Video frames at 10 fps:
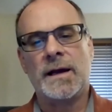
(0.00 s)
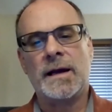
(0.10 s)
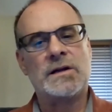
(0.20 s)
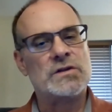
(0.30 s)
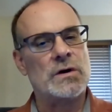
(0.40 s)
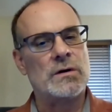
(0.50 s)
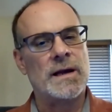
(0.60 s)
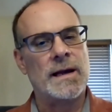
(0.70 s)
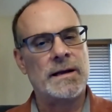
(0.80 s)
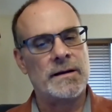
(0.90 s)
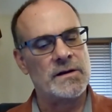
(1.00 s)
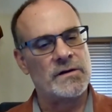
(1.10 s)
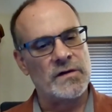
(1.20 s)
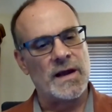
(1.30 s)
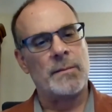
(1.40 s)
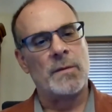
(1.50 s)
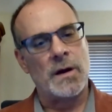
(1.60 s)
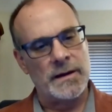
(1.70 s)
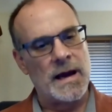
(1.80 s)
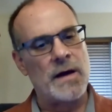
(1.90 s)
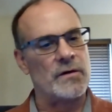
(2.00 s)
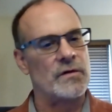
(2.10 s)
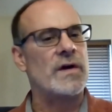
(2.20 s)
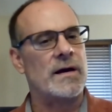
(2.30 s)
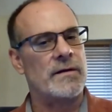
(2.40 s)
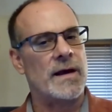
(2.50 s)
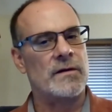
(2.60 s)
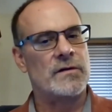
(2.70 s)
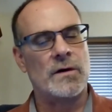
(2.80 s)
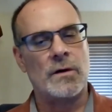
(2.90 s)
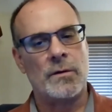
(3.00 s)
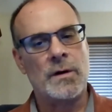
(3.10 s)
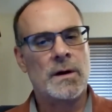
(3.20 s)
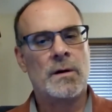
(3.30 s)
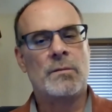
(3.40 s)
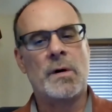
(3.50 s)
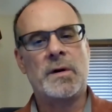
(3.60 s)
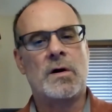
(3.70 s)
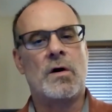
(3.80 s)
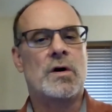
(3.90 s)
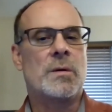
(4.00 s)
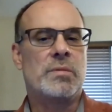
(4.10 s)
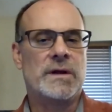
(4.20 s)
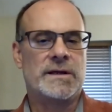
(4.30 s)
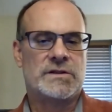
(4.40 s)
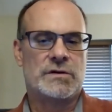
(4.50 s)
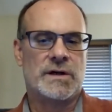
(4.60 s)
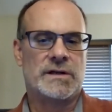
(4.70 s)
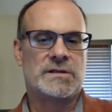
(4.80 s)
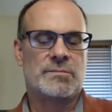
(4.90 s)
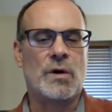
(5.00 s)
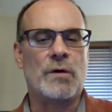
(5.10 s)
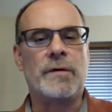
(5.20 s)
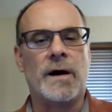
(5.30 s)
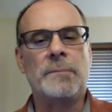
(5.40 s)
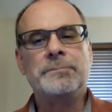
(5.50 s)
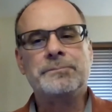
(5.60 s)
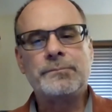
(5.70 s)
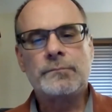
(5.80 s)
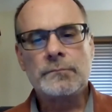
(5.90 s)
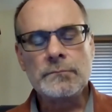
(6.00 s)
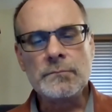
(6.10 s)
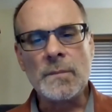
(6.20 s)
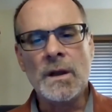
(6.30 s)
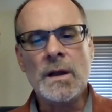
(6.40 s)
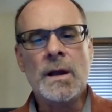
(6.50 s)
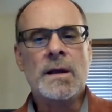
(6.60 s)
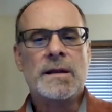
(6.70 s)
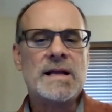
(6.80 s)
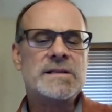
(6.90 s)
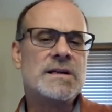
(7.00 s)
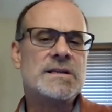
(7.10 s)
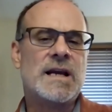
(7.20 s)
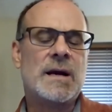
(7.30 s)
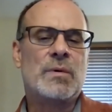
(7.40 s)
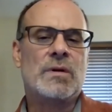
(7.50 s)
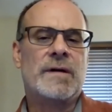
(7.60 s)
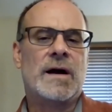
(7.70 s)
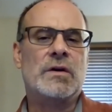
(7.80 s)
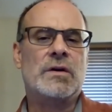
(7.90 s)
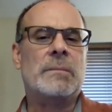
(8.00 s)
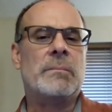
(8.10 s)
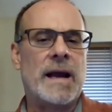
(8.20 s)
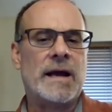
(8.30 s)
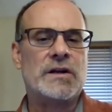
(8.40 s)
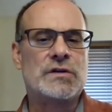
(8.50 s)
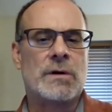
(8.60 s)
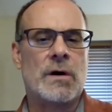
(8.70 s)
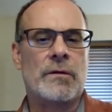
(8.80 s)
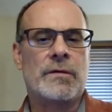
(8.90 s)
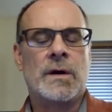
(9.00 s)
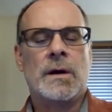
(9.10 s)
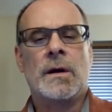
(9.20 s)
lane, a turn lane, and then same on the other side of that. So what we call a complete streets profile. That's an example of how you can manage growth.